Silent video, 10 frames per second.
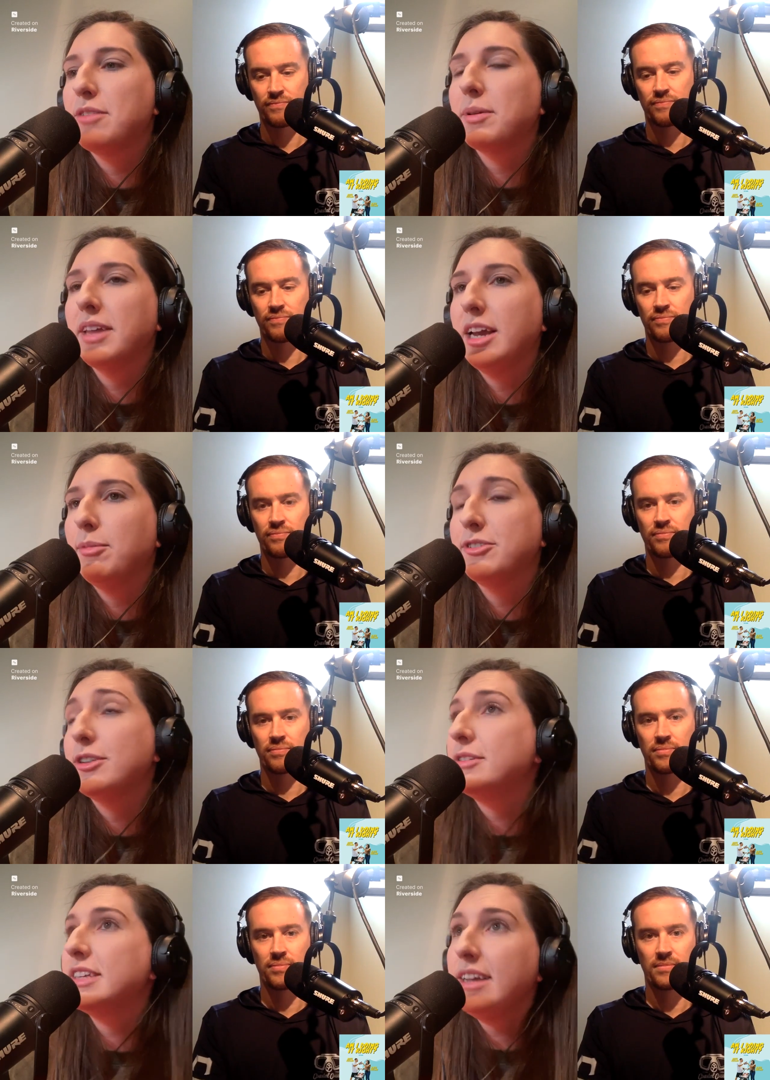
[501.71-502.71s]
Speaker 1: It's relatable.
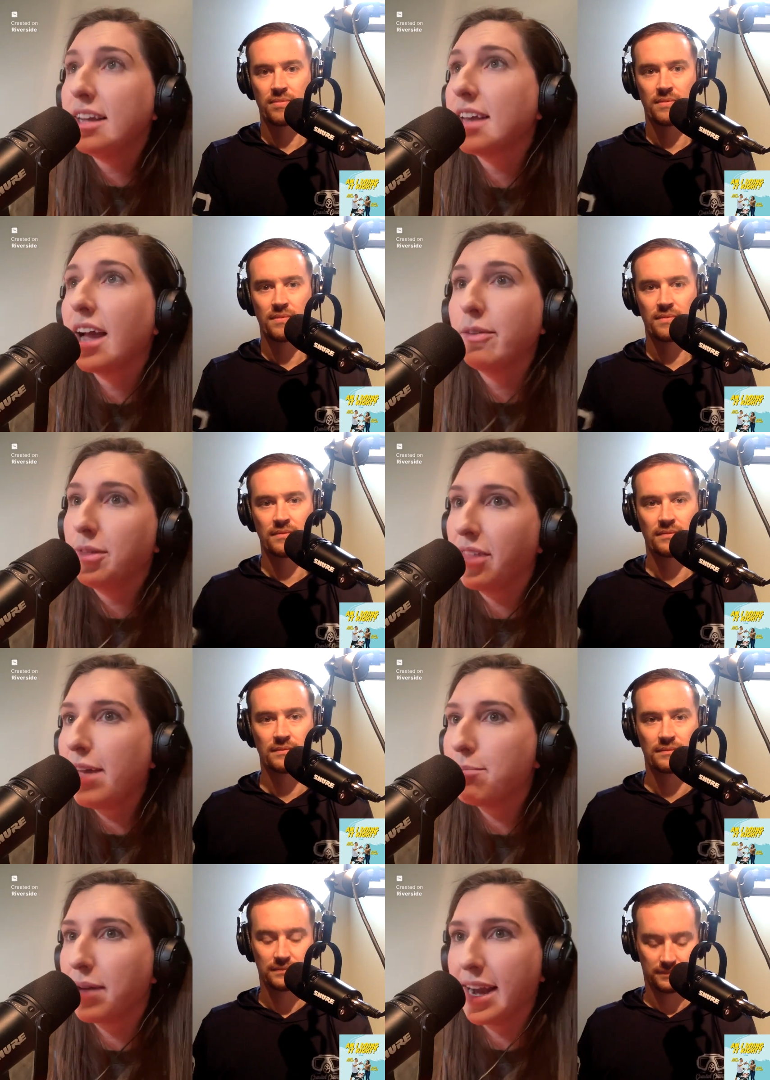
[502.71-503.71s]
She goes, yes, I
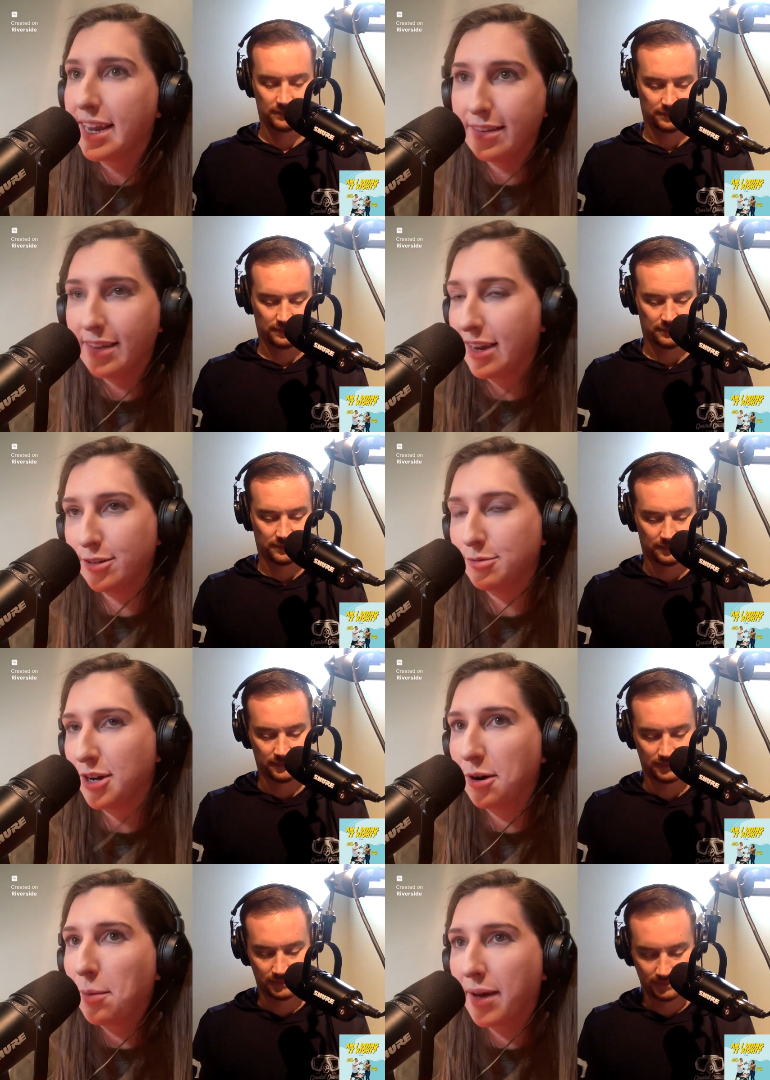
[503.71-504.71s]
relate, but I I don't
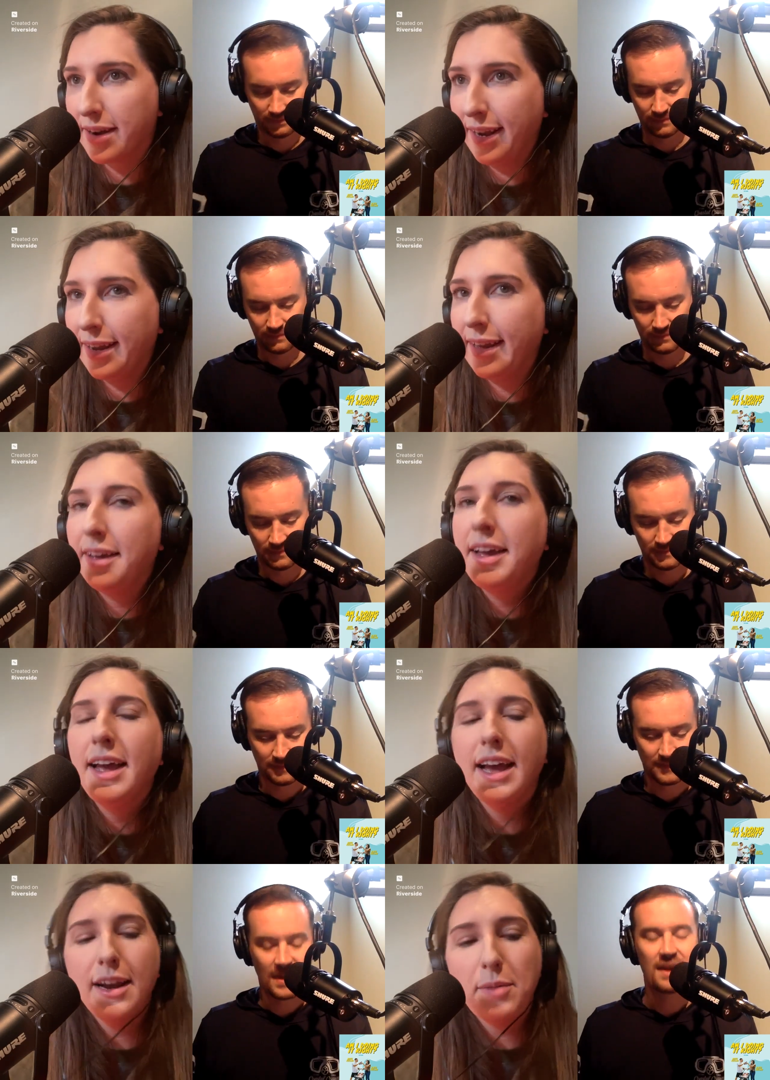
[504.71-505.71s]
talk about it.
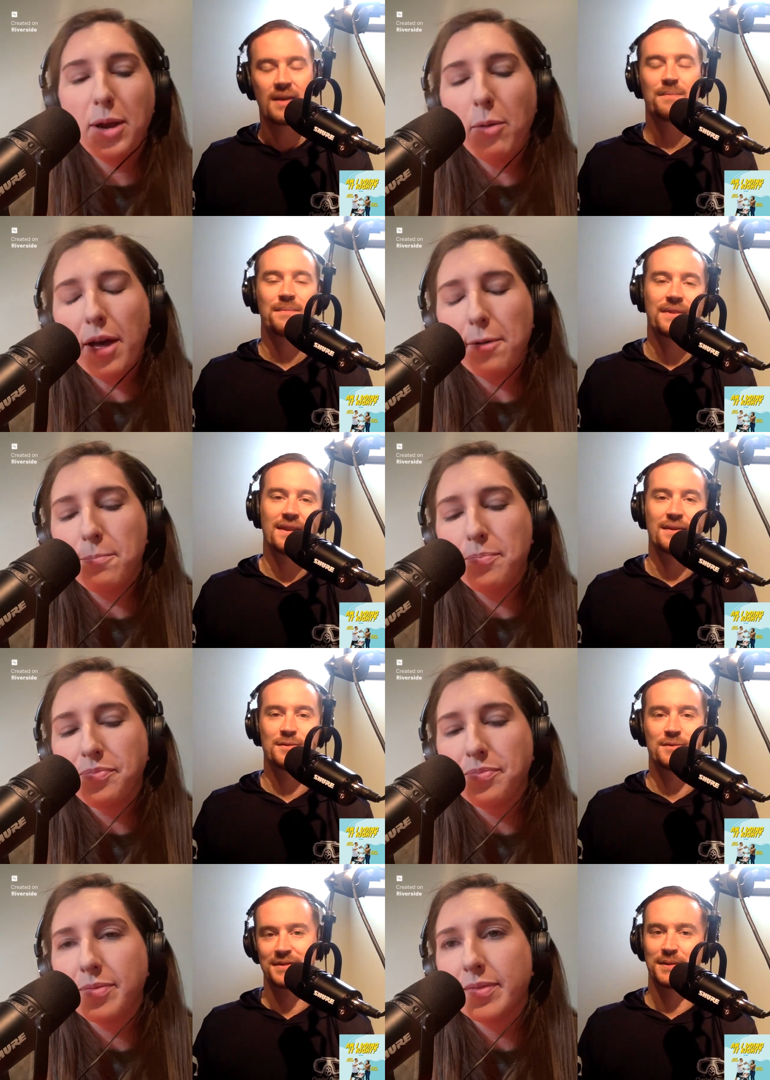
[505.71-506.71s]
And I'm like, well, that's
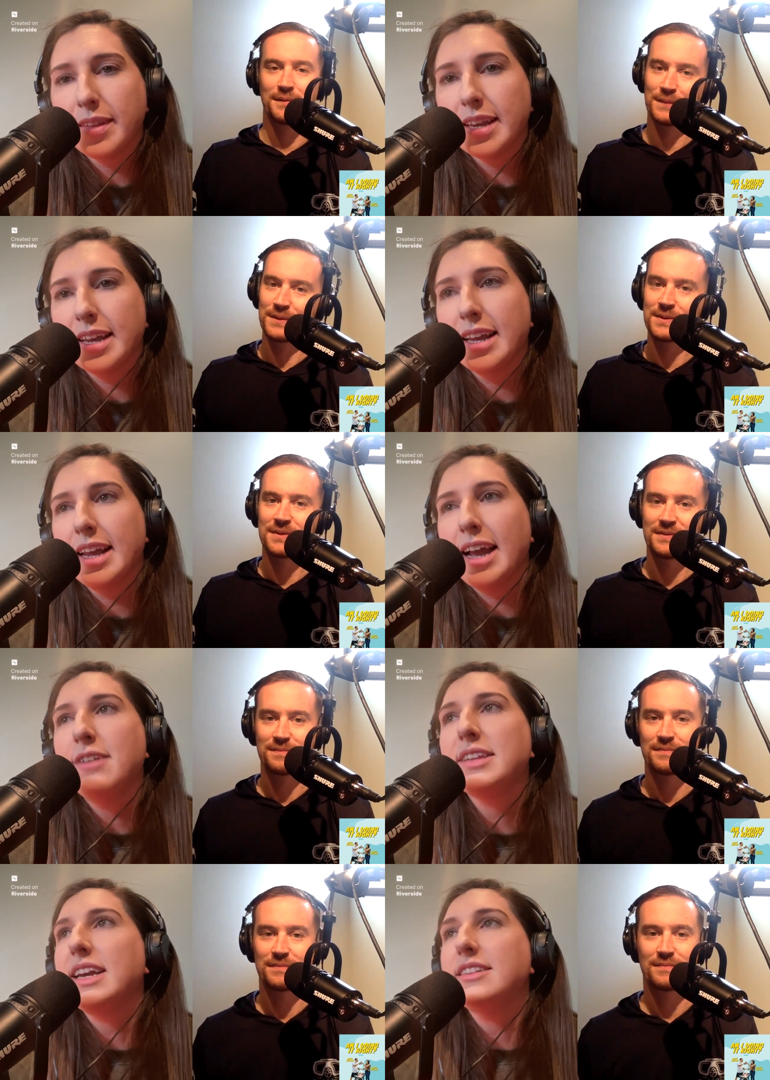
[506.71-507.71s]
just
Speaker 2: the difference.
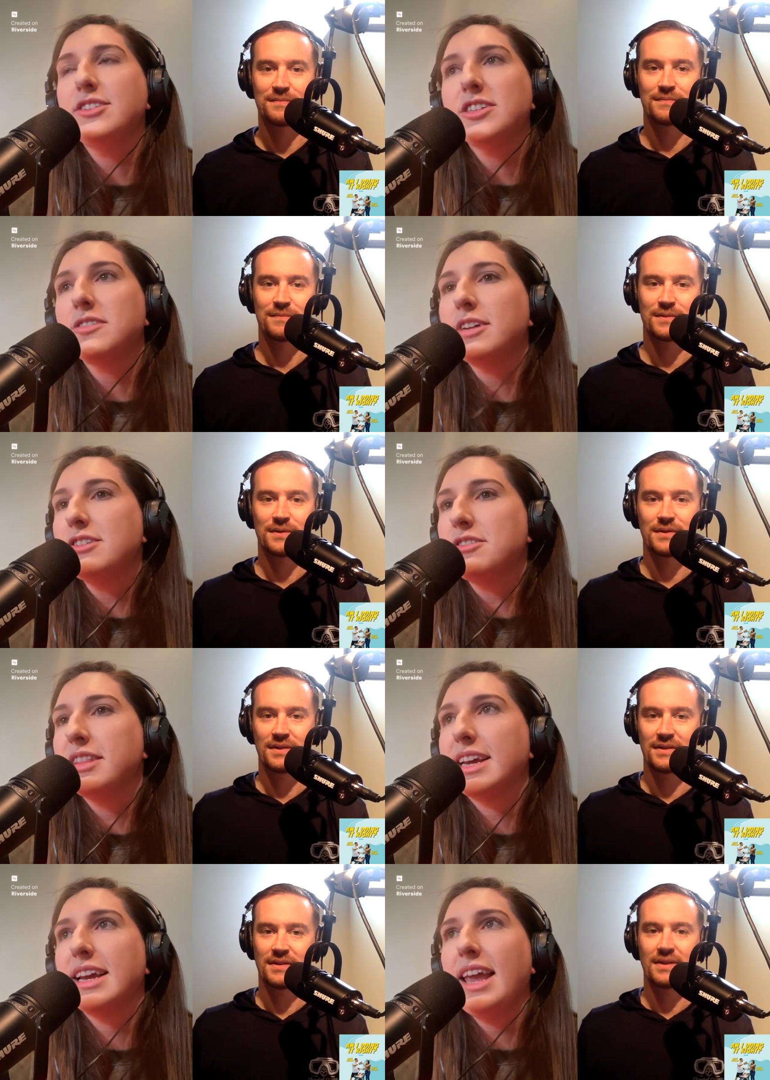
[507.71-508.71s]
Speaker 1: I was like, it's a
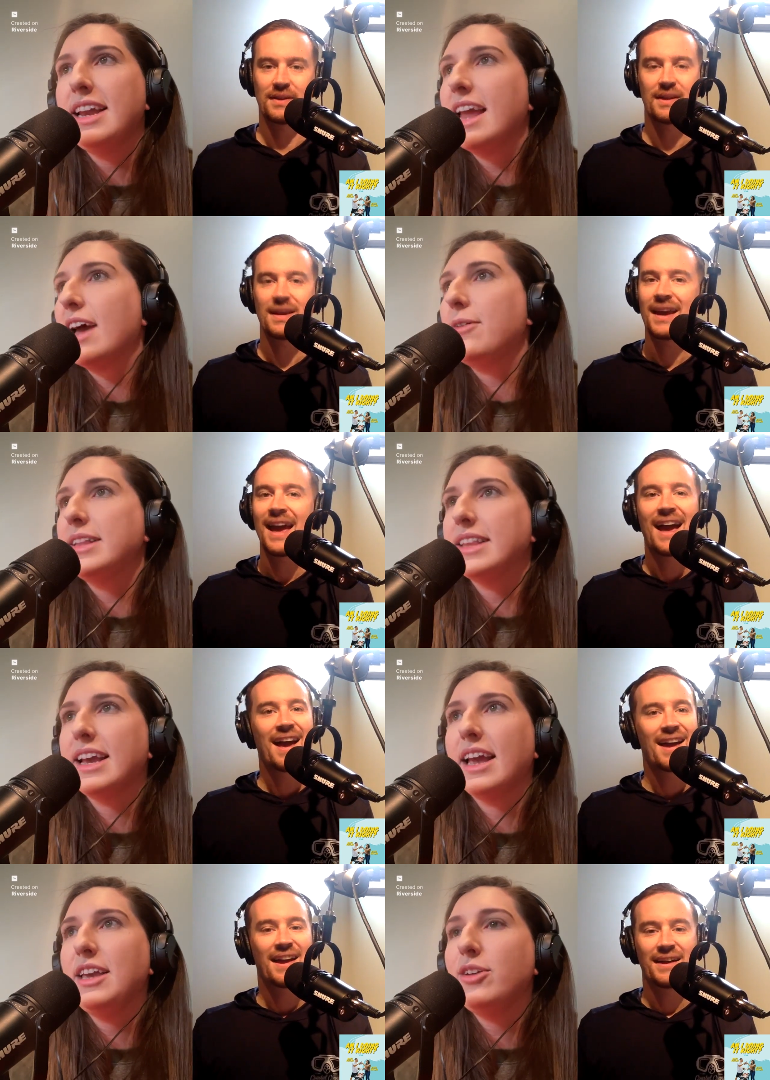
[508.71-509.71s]
generational thing. Like now, it's
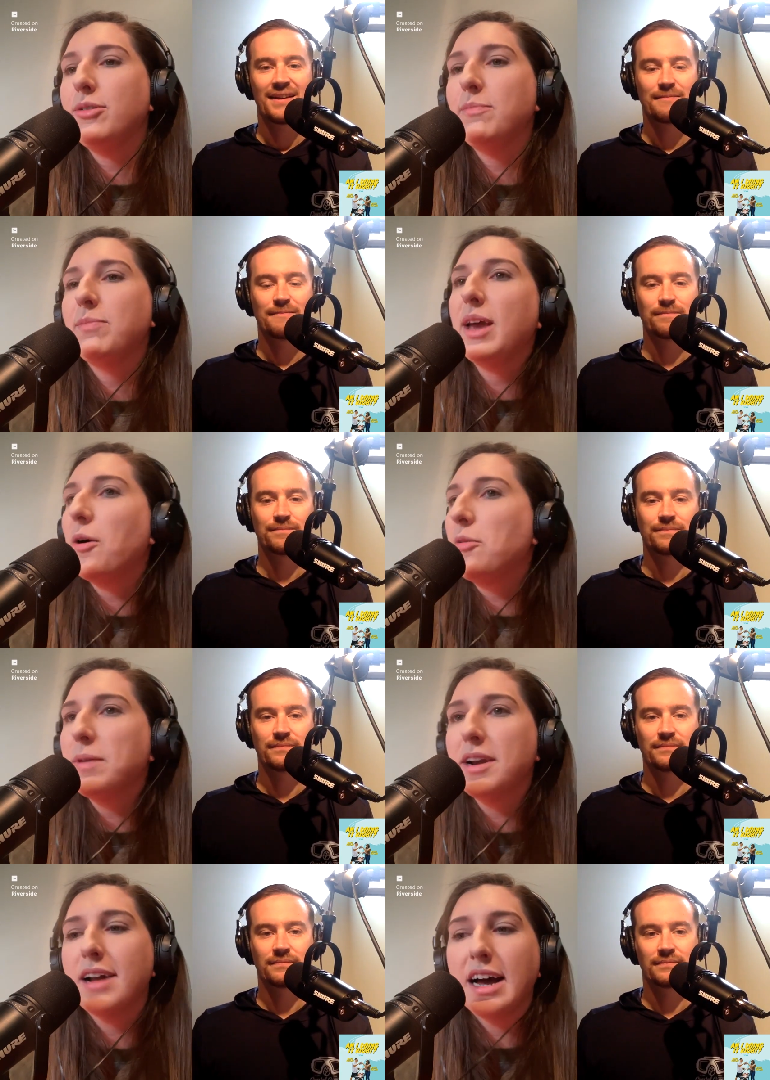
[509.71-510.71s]
like you be
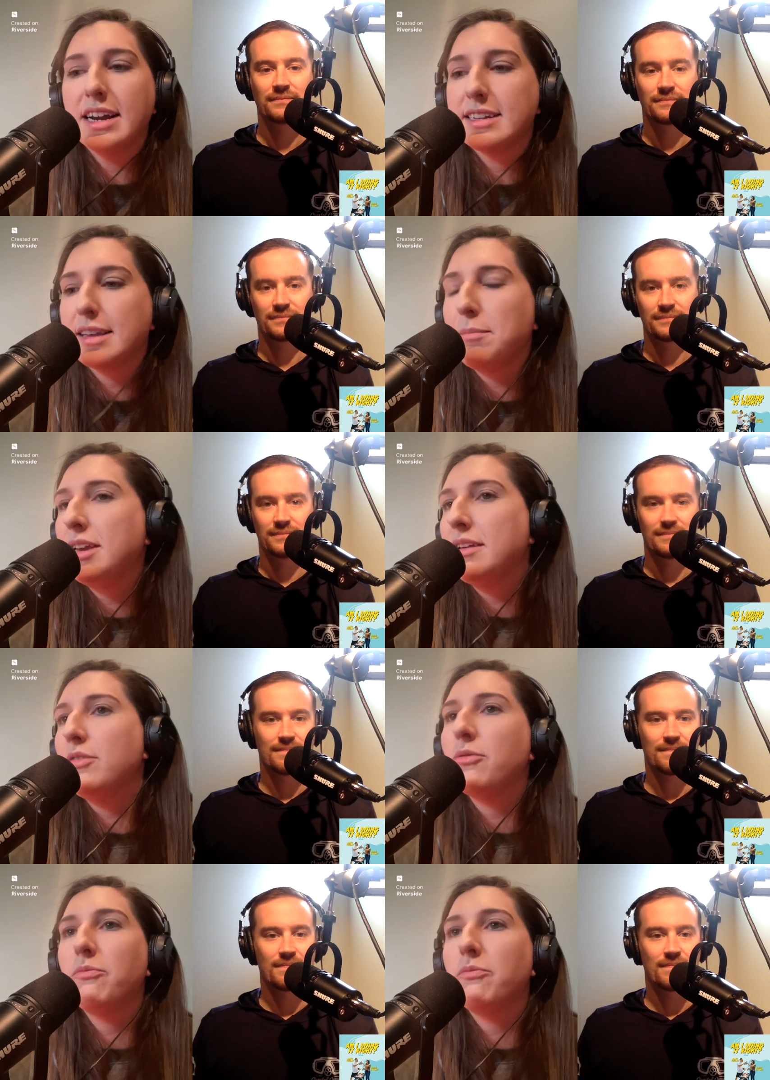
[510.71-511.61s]
open and honest. I mean,